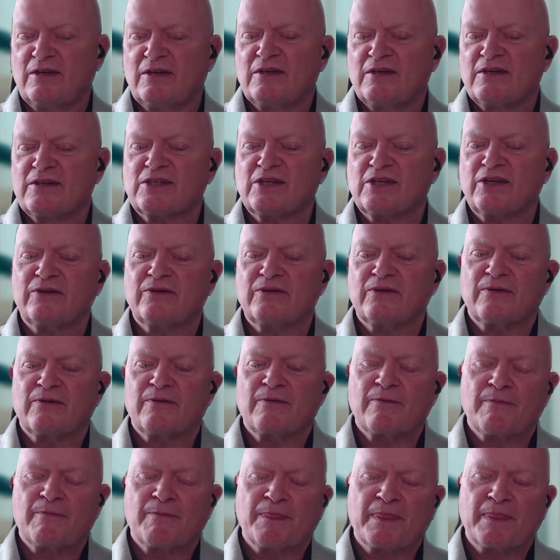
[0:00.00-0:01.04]
So,
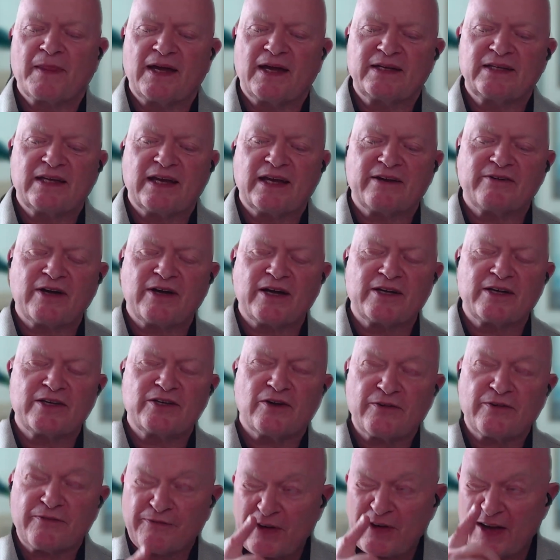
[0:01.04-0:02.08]
and
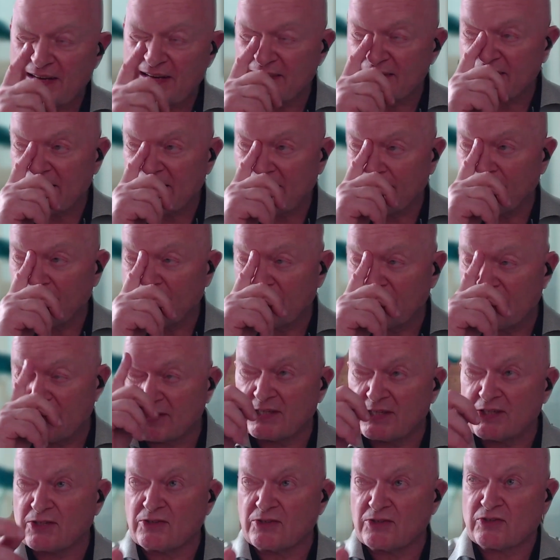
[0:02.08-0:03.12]
you'll find some
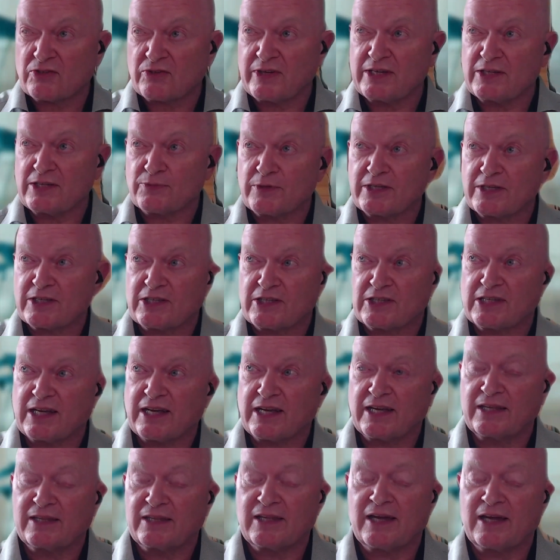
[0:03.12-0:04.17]
decision trees which
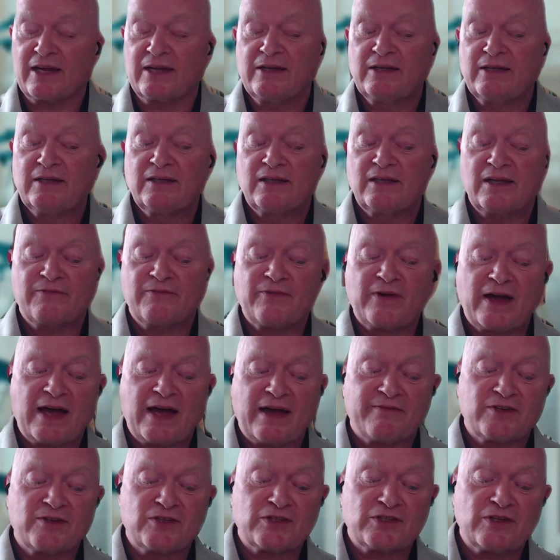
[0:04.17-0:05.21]
say that if I
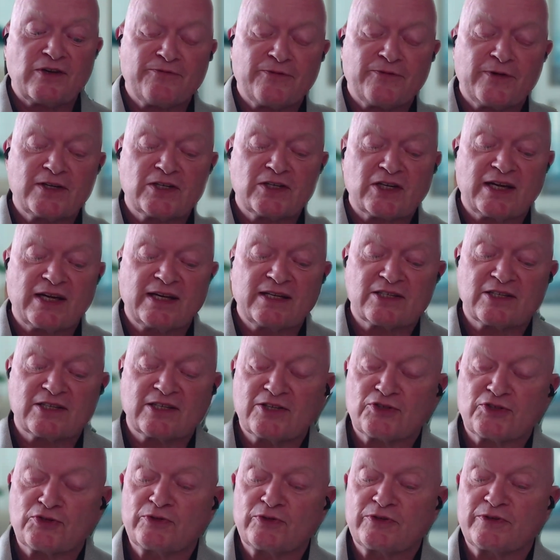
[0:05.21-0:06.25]
have a software change, then
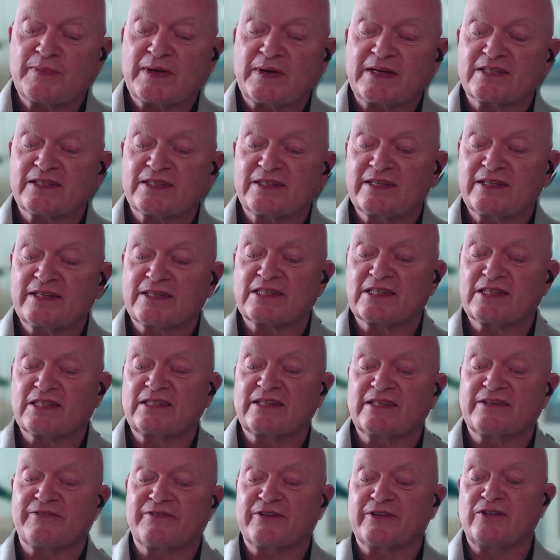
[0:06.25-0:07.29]
it's automatically a
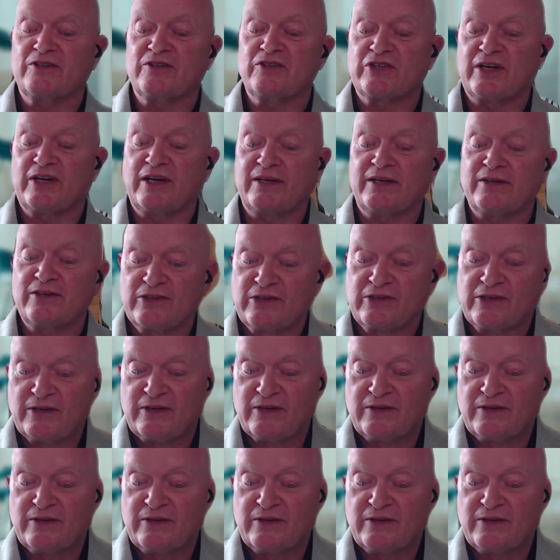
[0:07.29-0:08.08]
significant change.